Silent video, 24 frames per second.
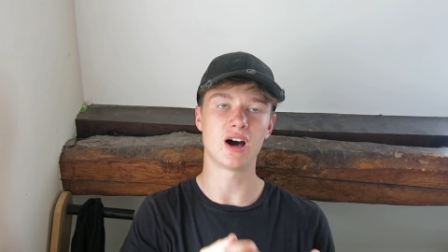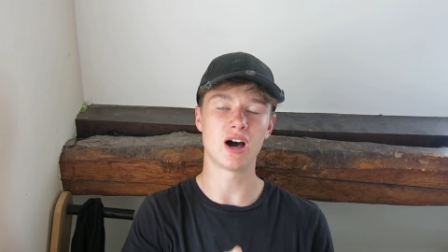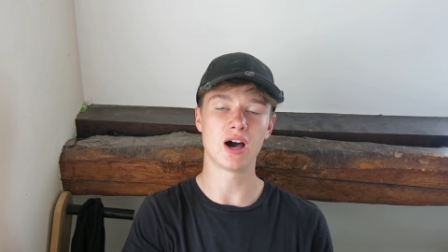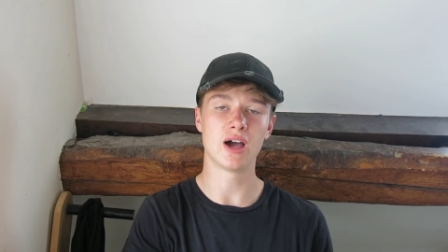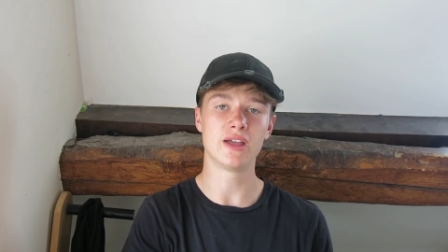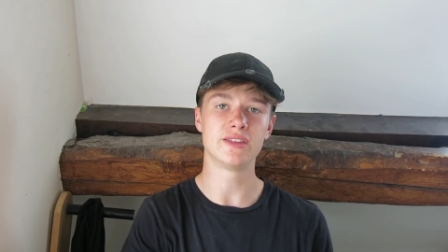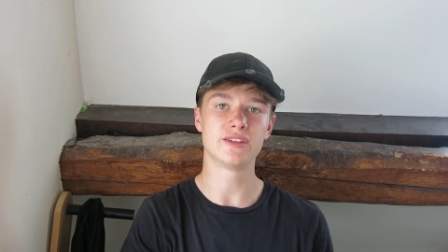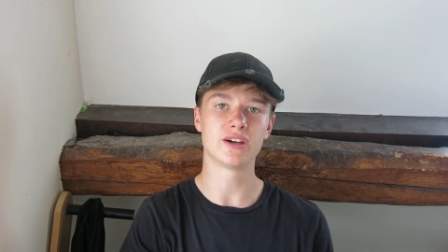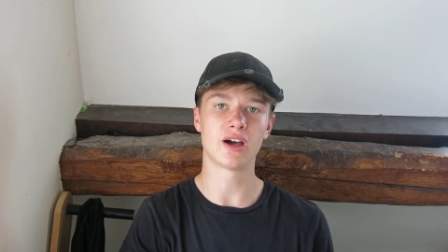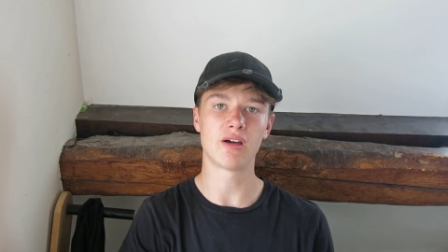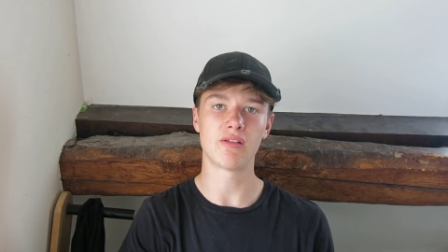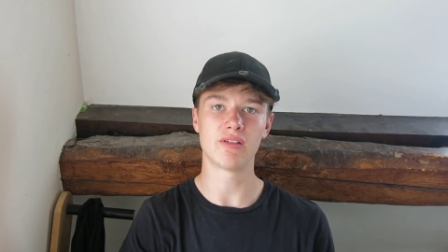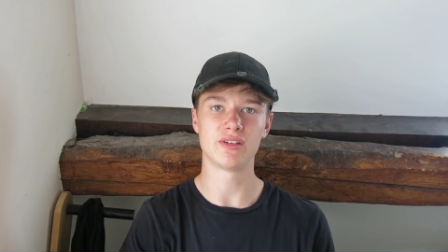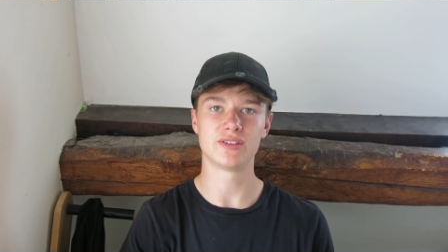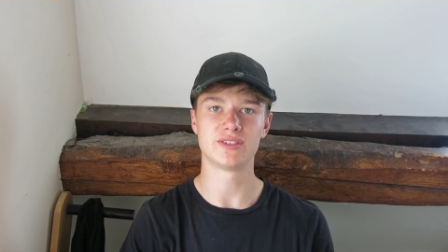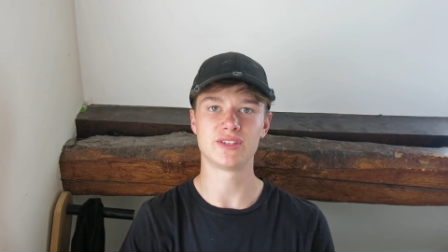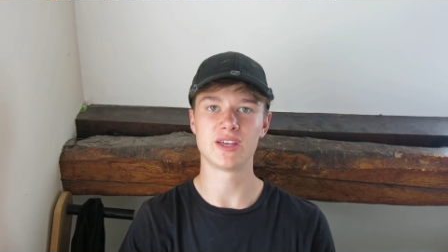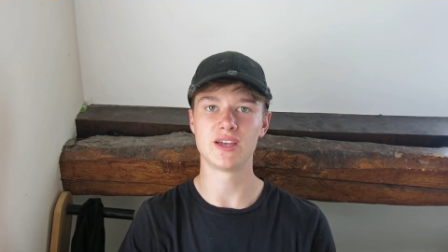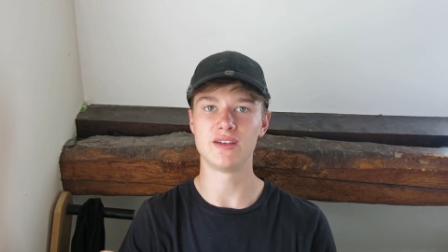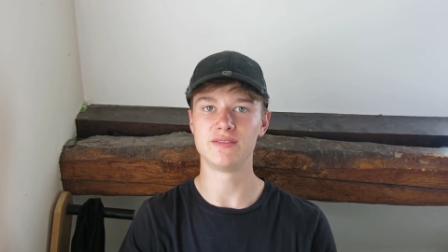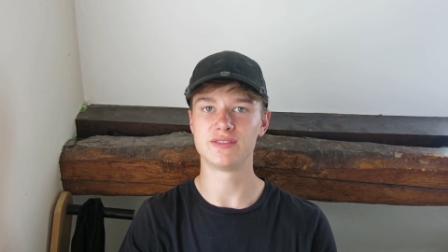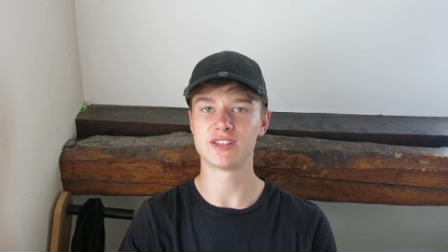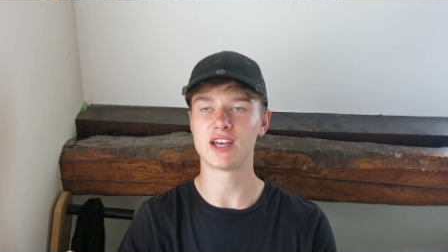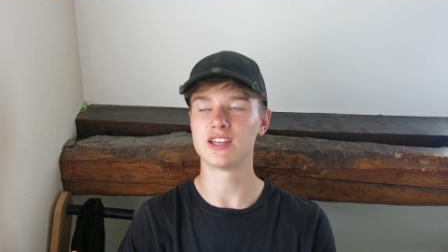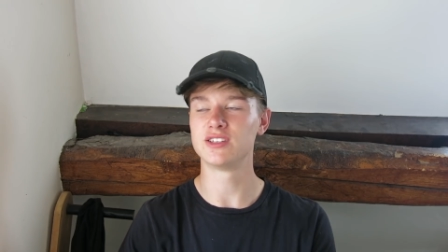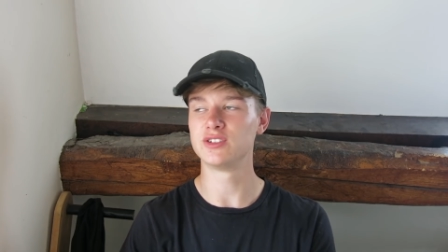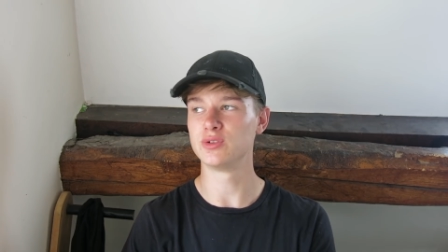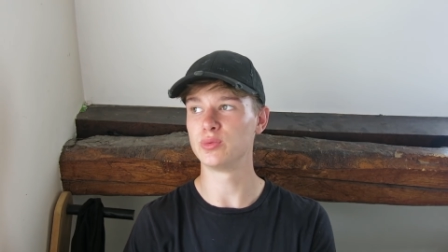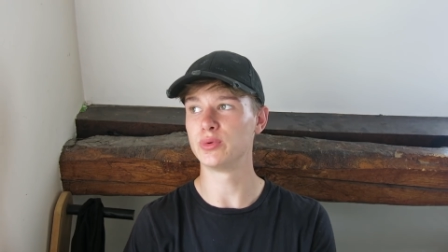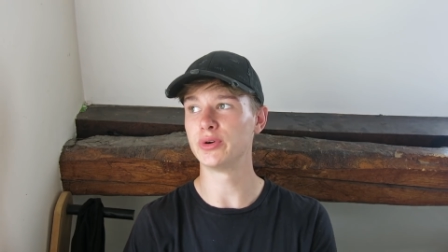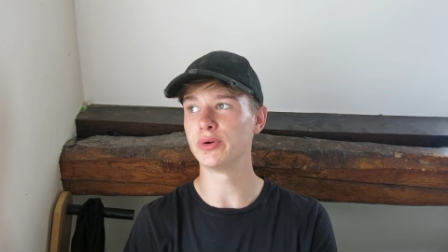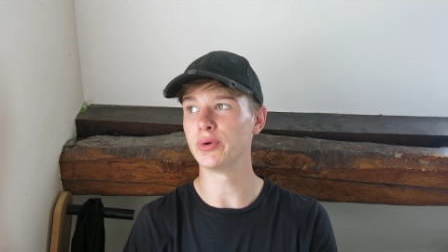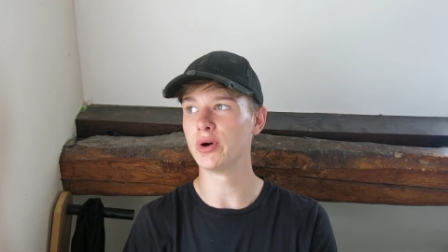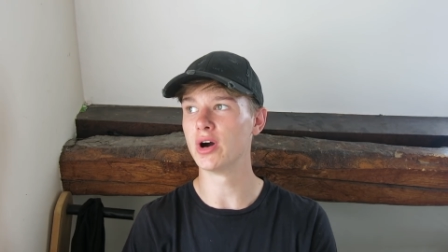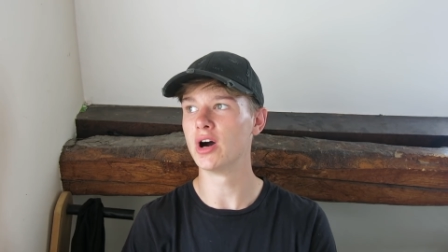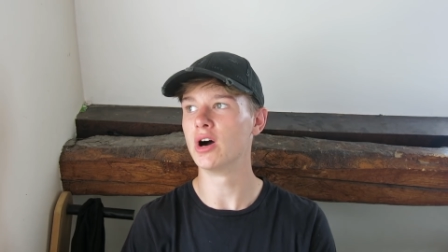high diving saves as it
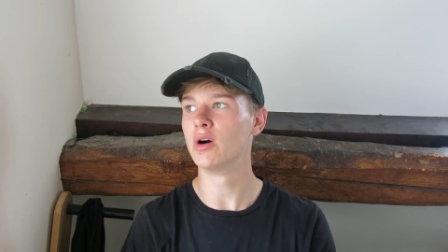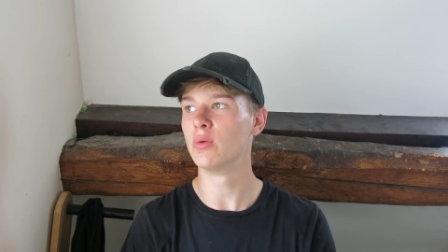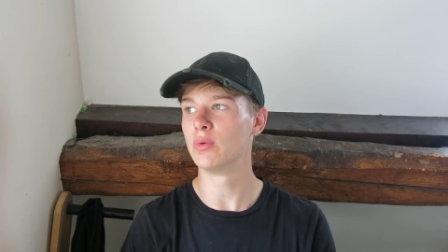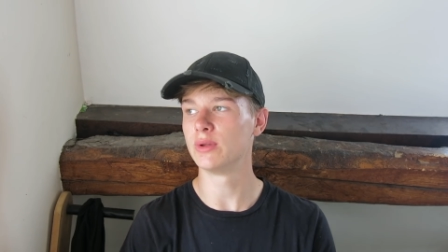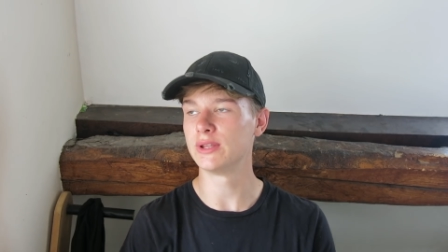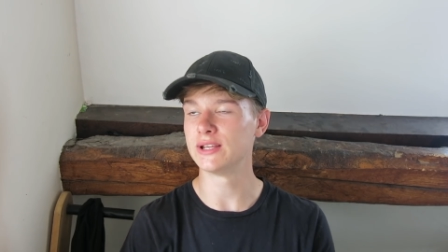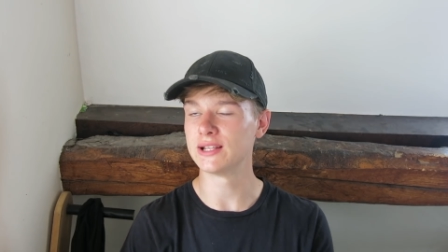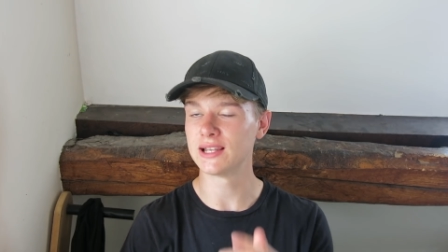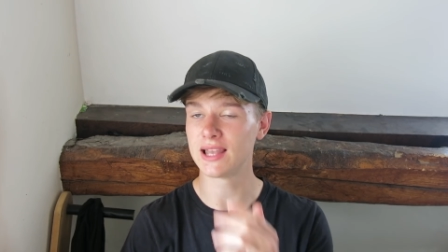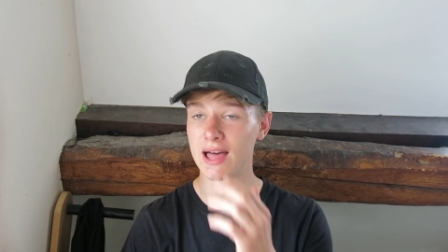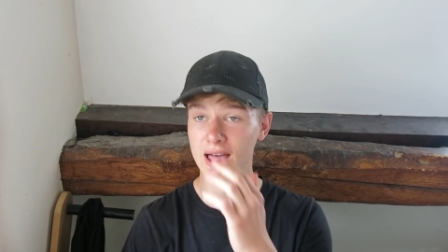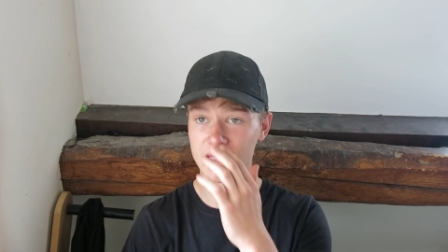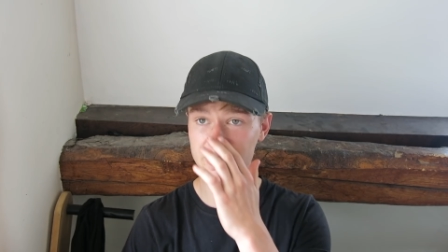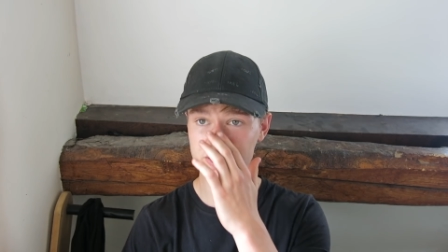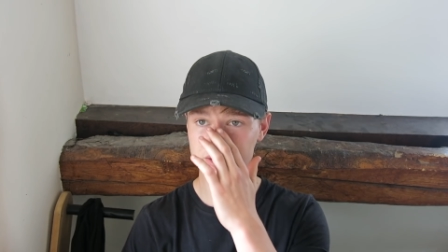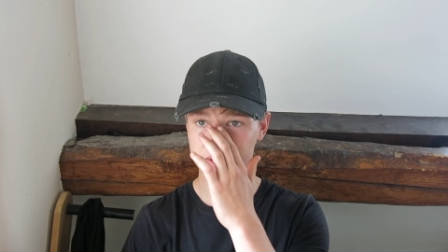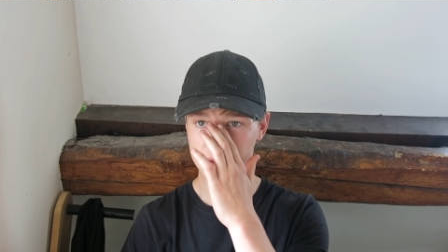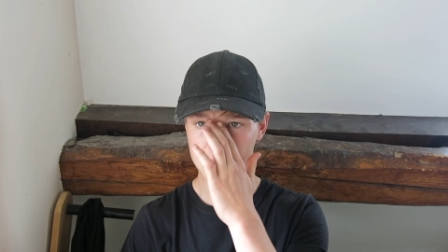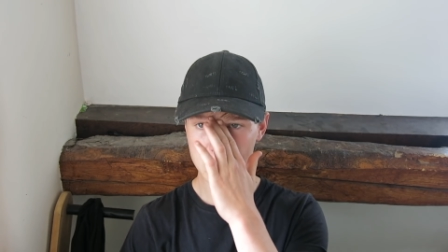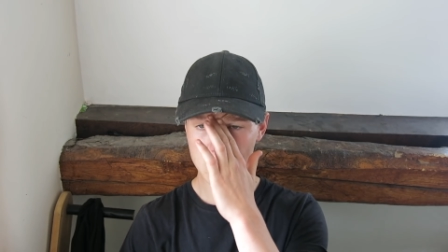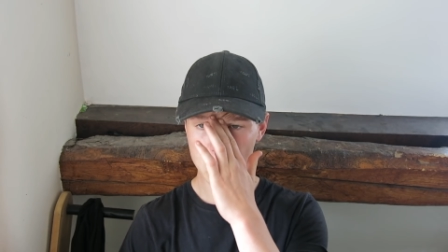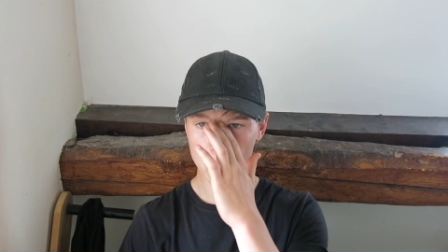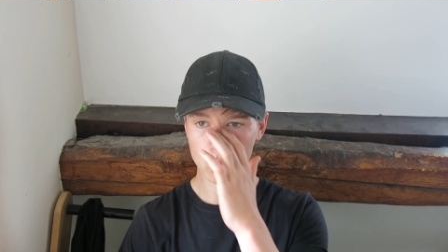will hurt when you land,